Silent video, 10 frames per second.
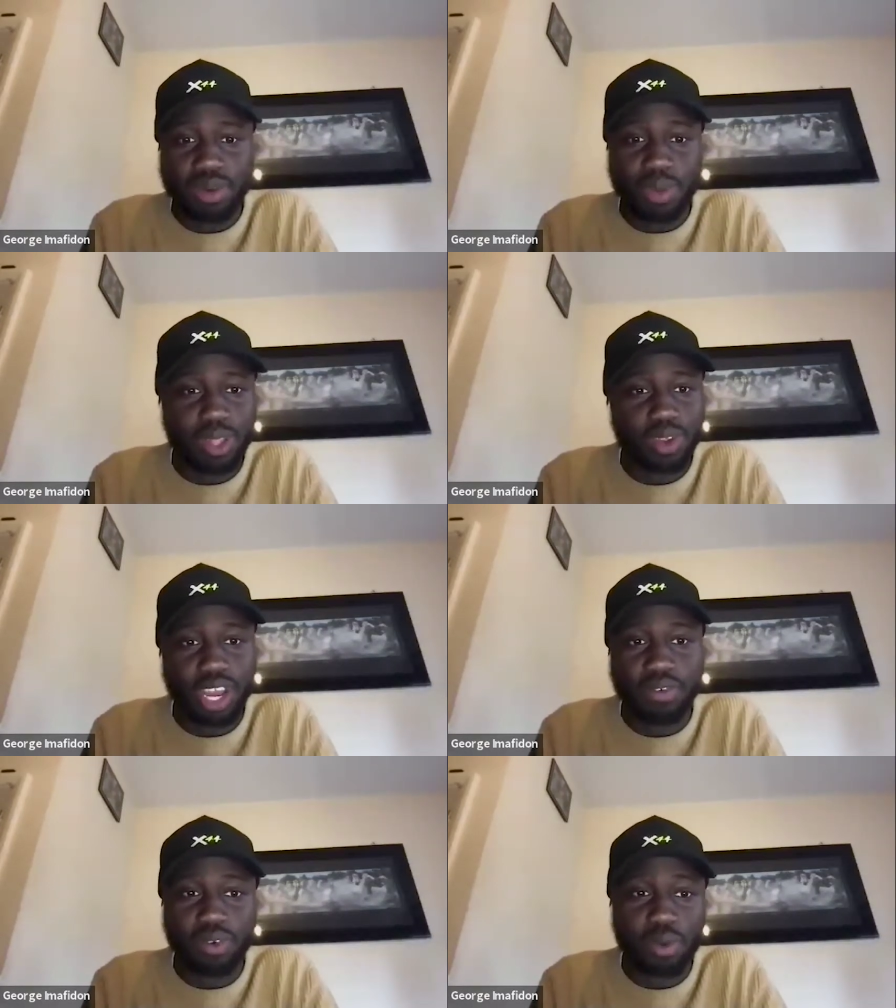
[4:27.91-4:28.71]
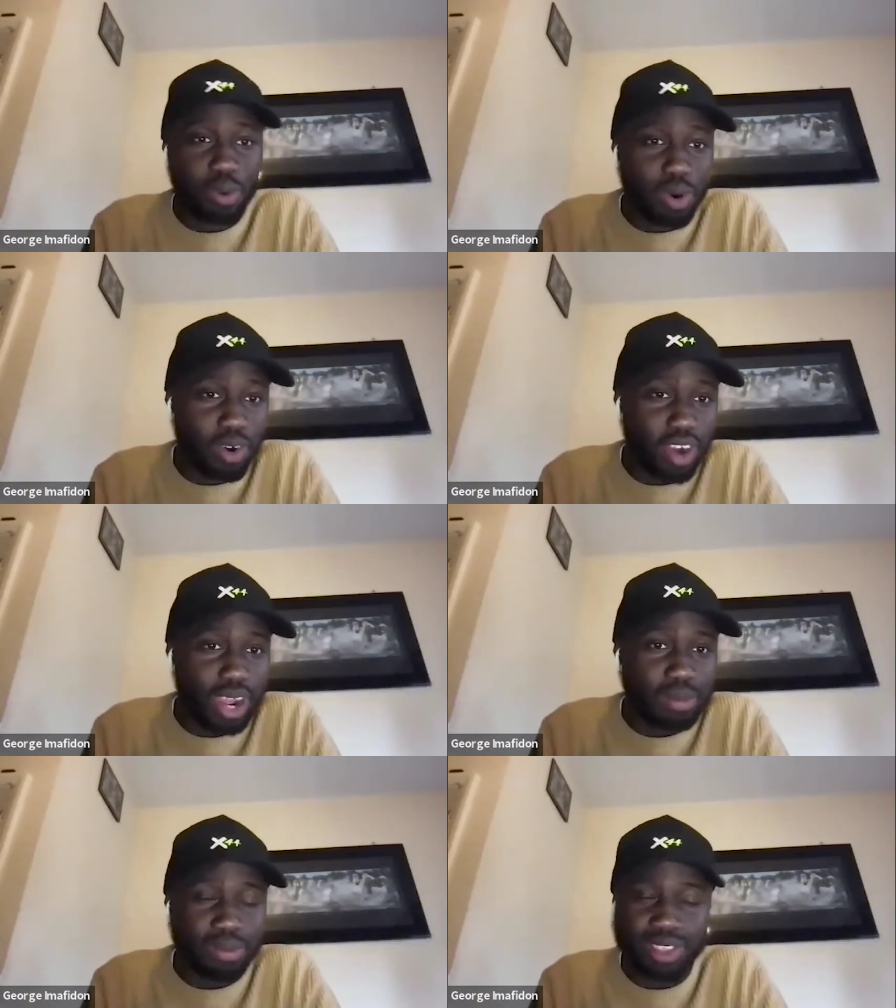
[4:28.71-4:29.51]
We do that through
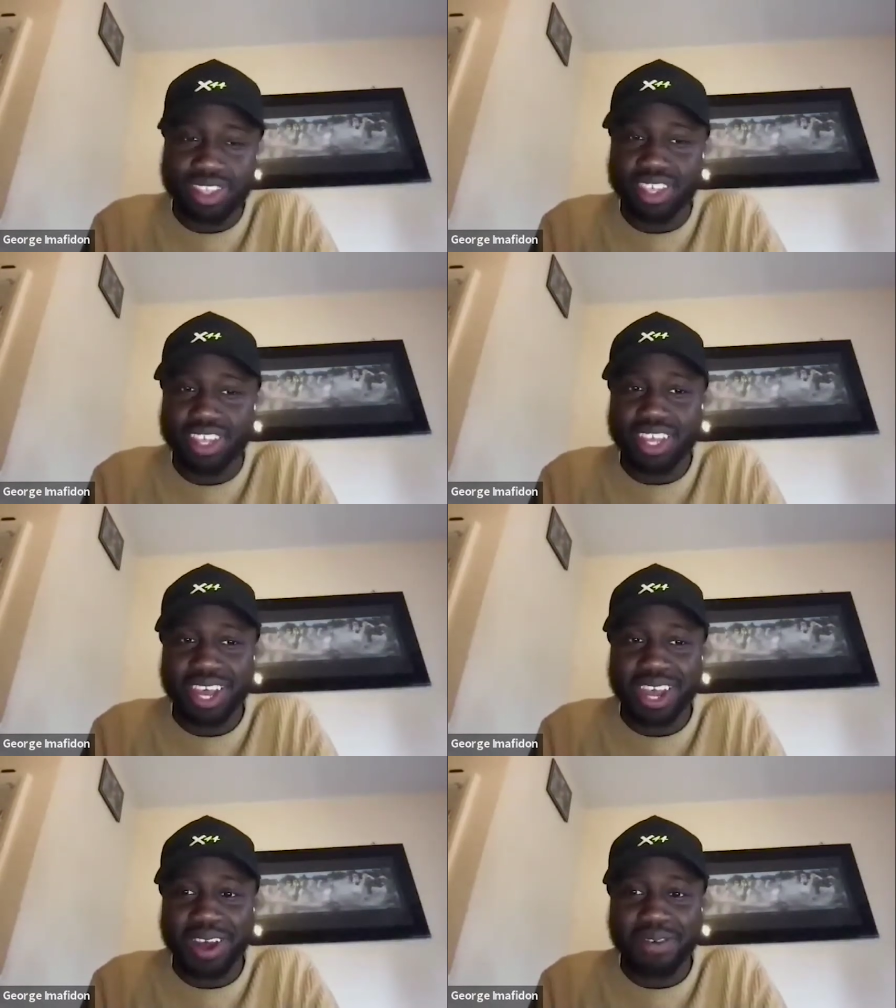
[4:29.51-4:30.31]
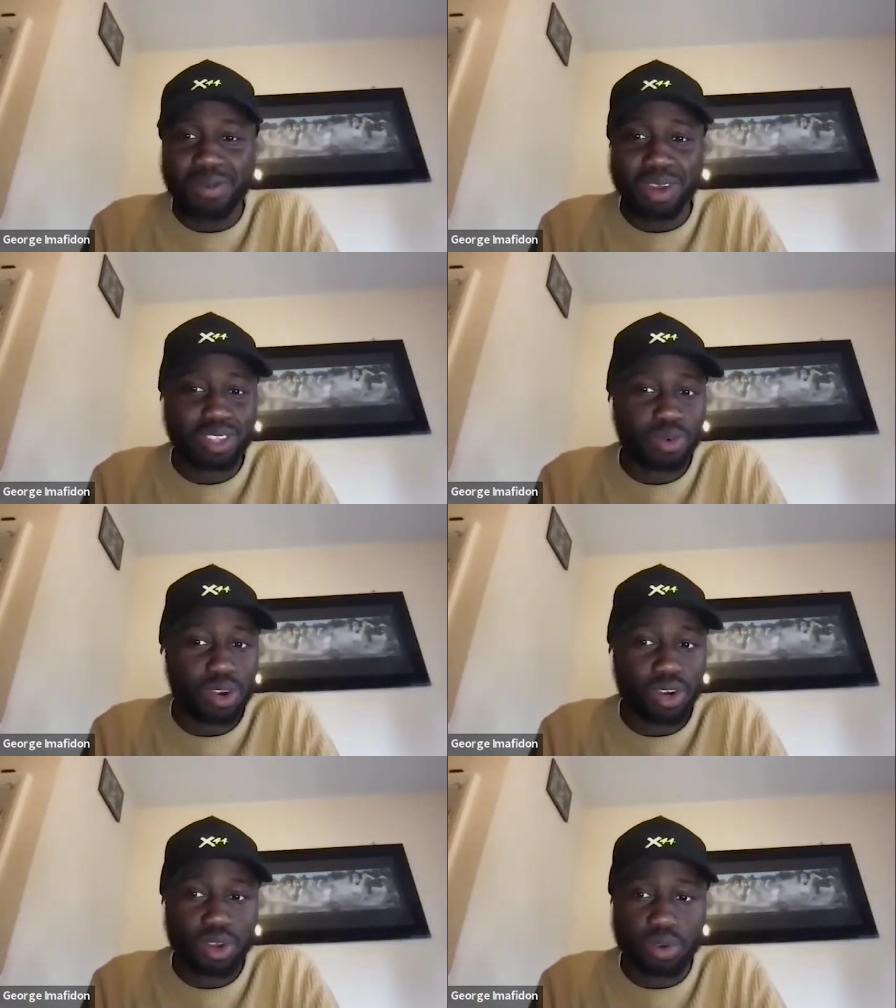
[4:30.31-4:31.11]
programs, one to
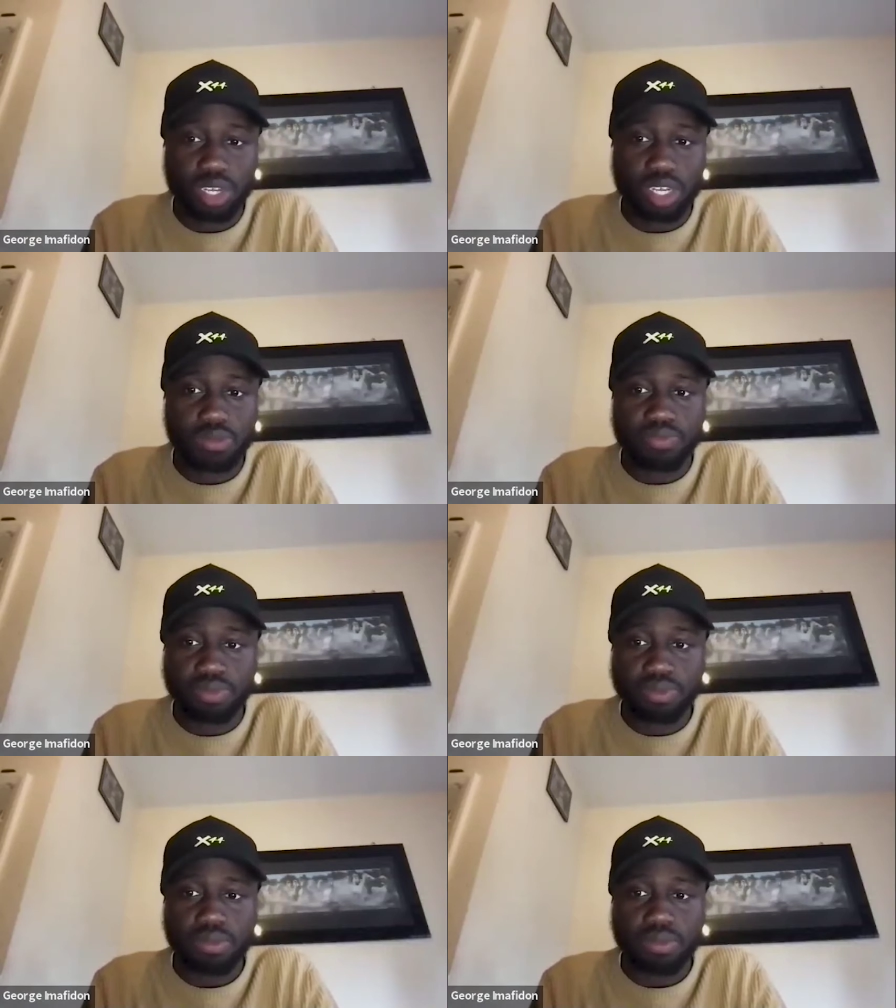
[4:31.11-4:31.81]
one coaching.